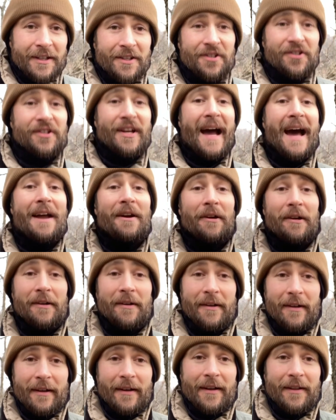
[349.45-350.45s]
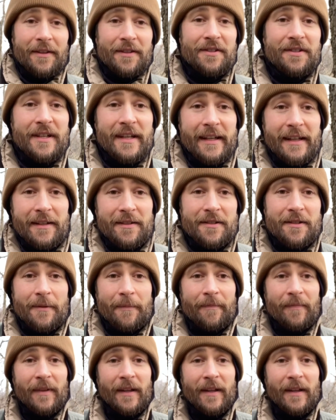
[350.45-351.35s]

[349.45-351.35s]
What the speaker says: scatter the seeds